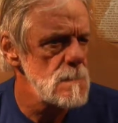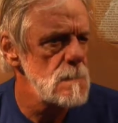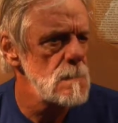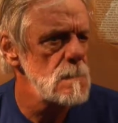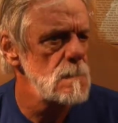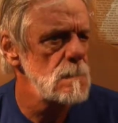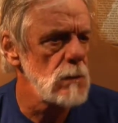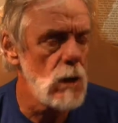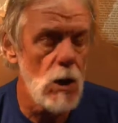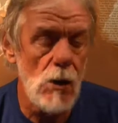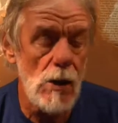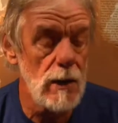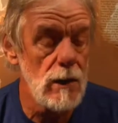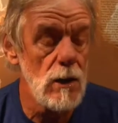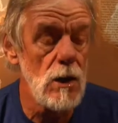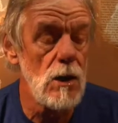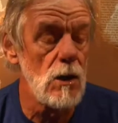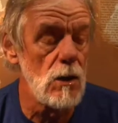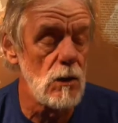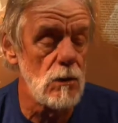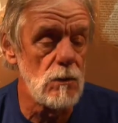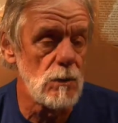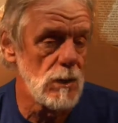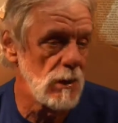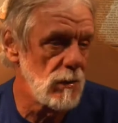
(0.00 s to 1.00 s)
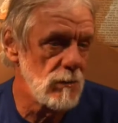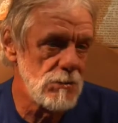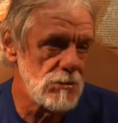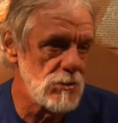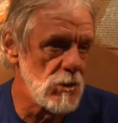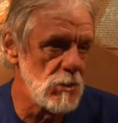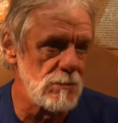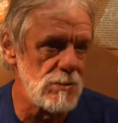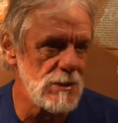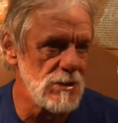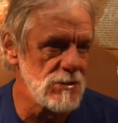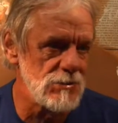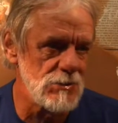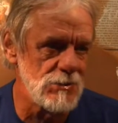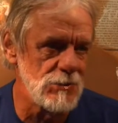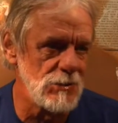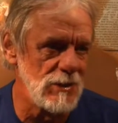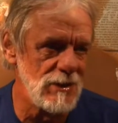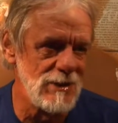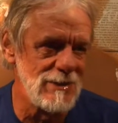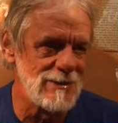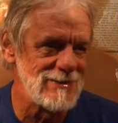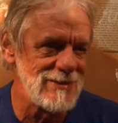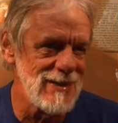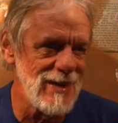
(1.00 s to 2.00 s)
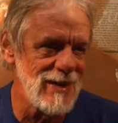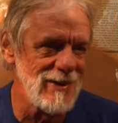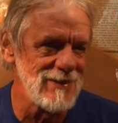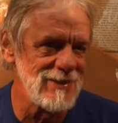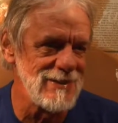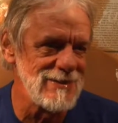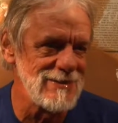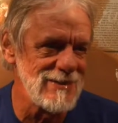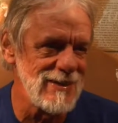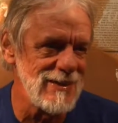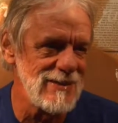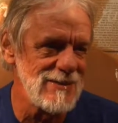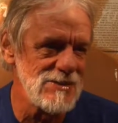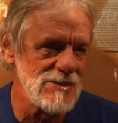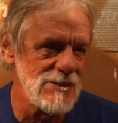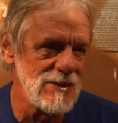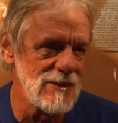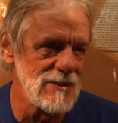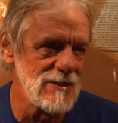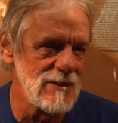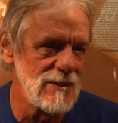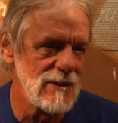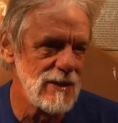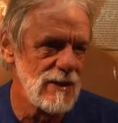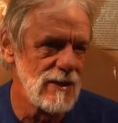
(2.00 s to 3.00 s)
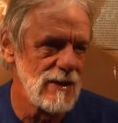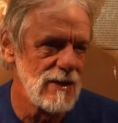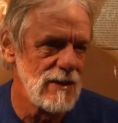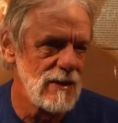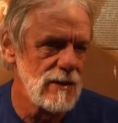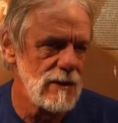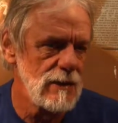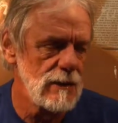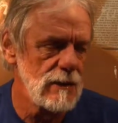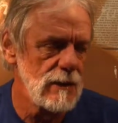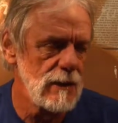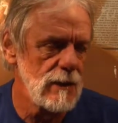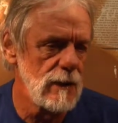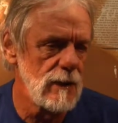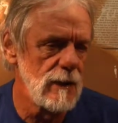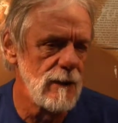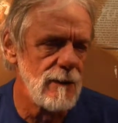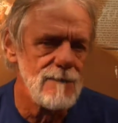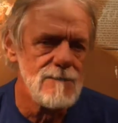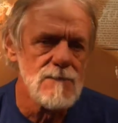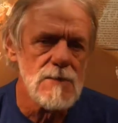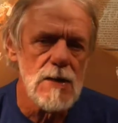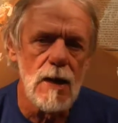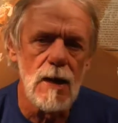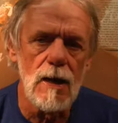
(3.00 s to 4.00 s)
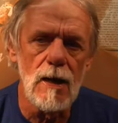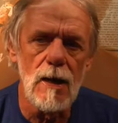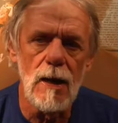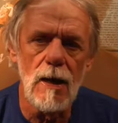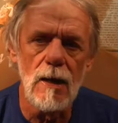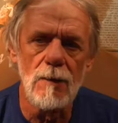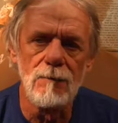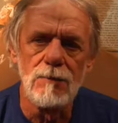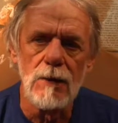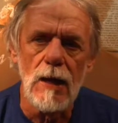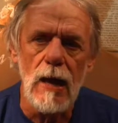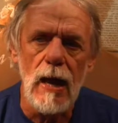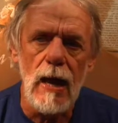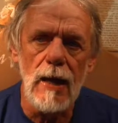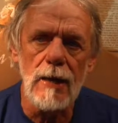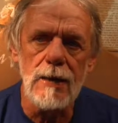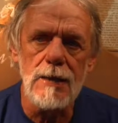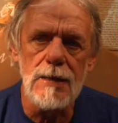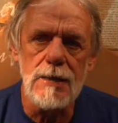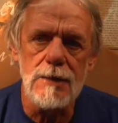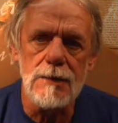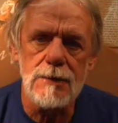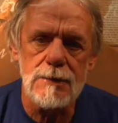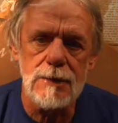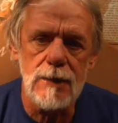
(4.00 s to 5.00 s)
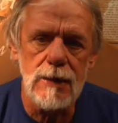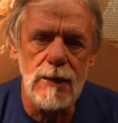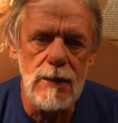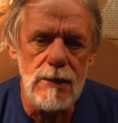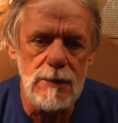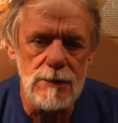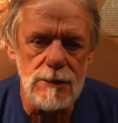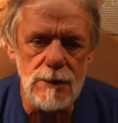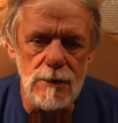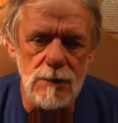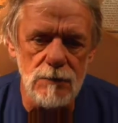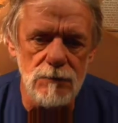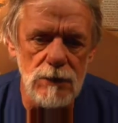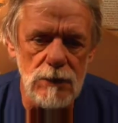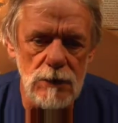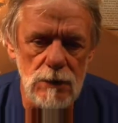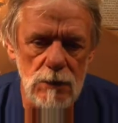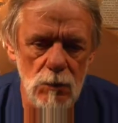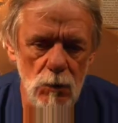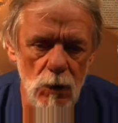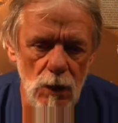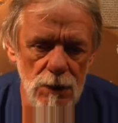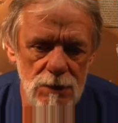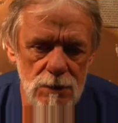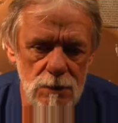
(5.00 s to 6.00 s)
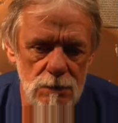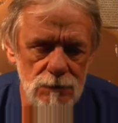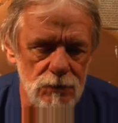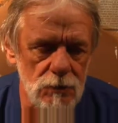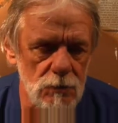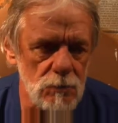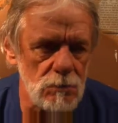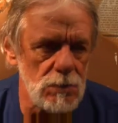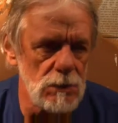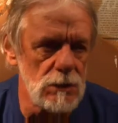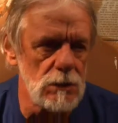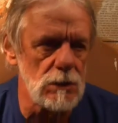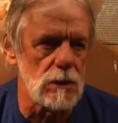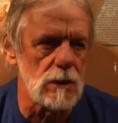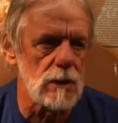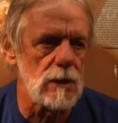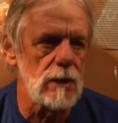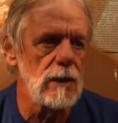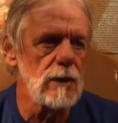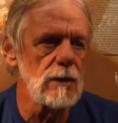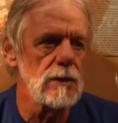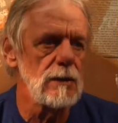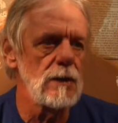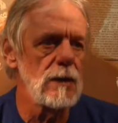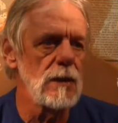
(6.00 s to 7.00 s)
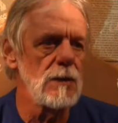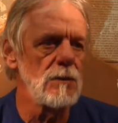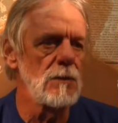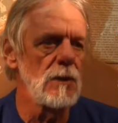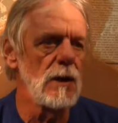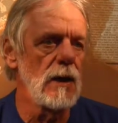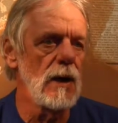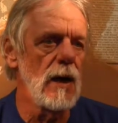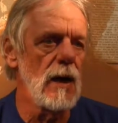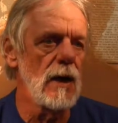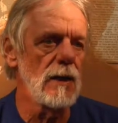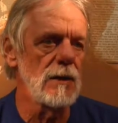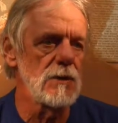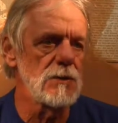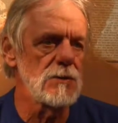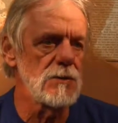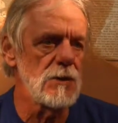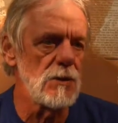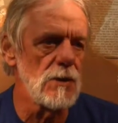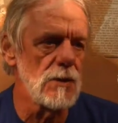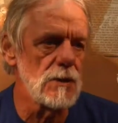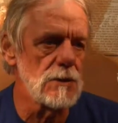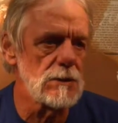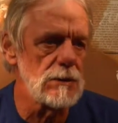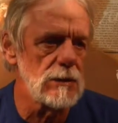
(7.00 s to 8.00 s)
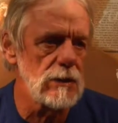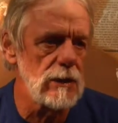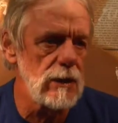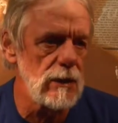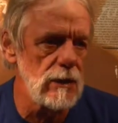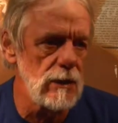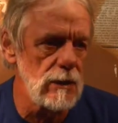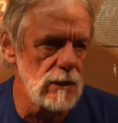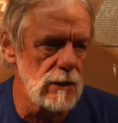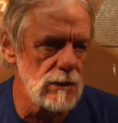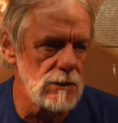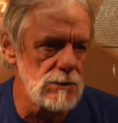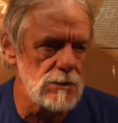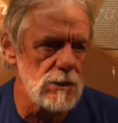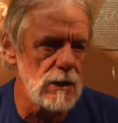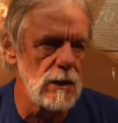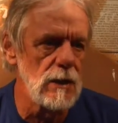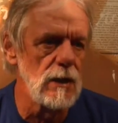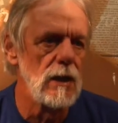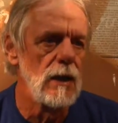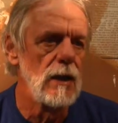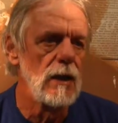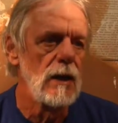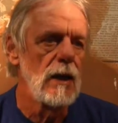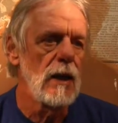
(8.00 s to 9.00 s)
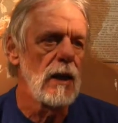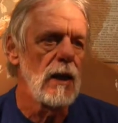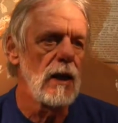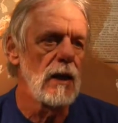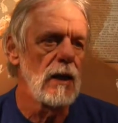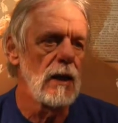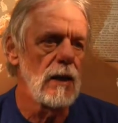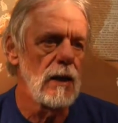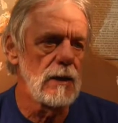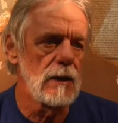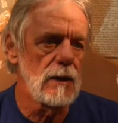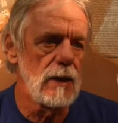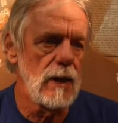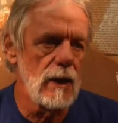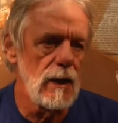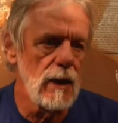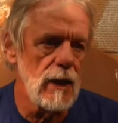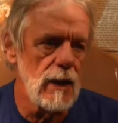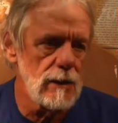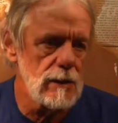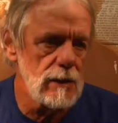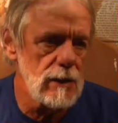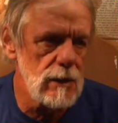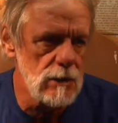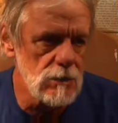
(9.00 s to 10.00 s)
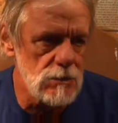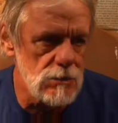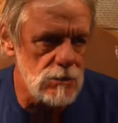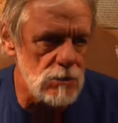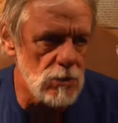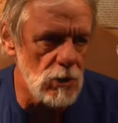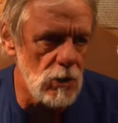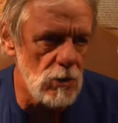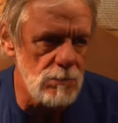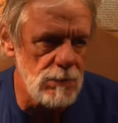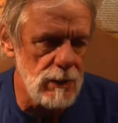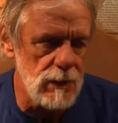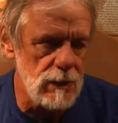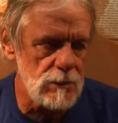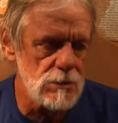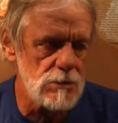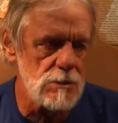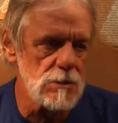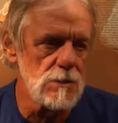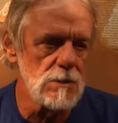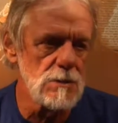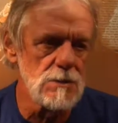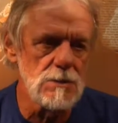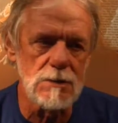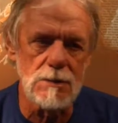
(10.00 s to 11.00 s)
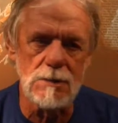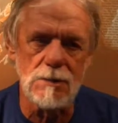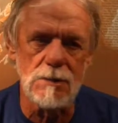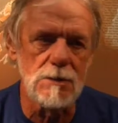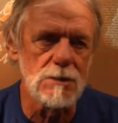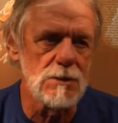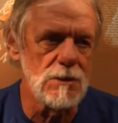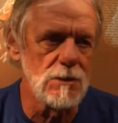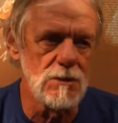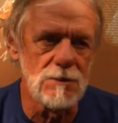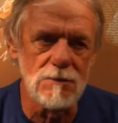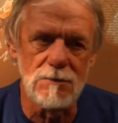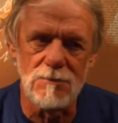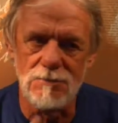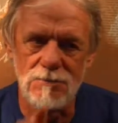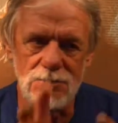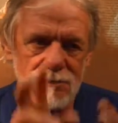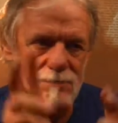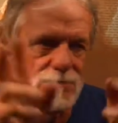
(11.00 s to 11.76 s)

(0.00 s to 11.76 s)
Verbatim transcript: I Oh, I know. Well, there was no Peace Corps in Southeast Asia. Yeah. Uh, and he, he did a really wonderful book. He, he went out and talked to kids and, and, and had kids draw pictures and so